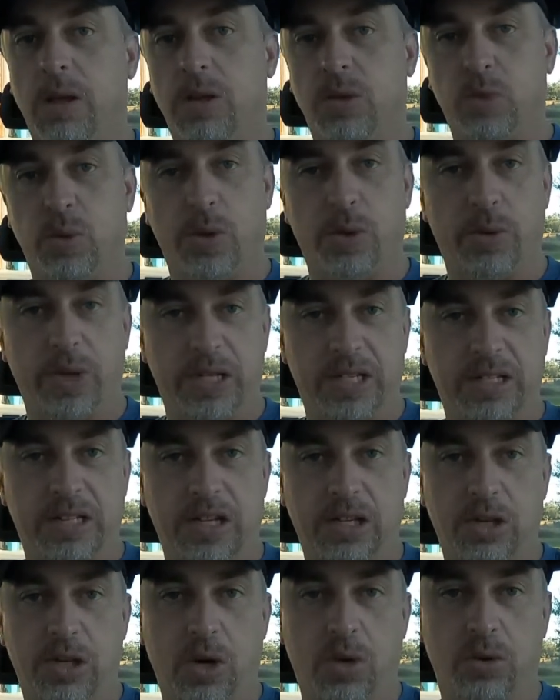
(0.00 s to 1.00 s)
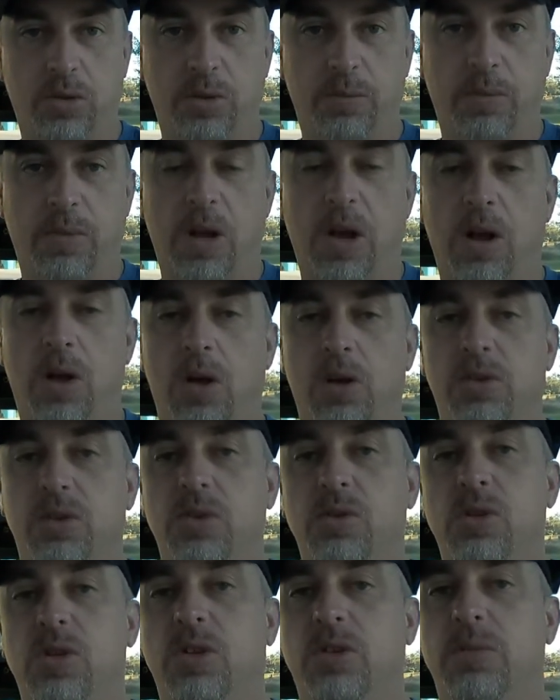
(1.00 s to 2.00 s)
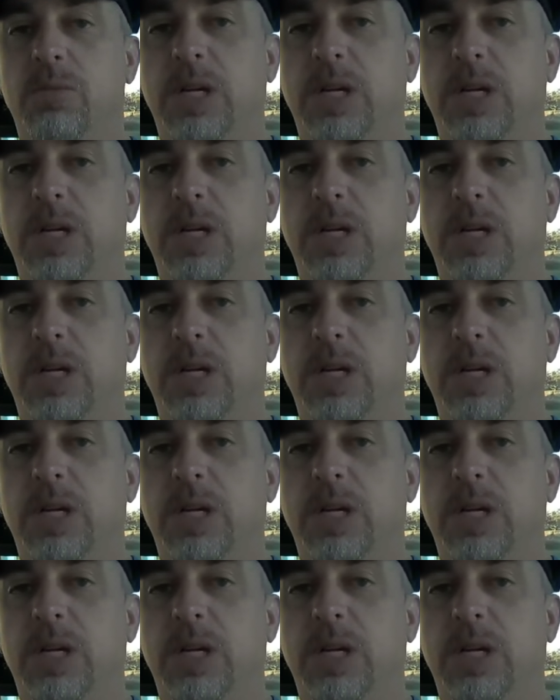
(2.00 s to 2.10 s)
It's one of the reasons I chose them. I also chose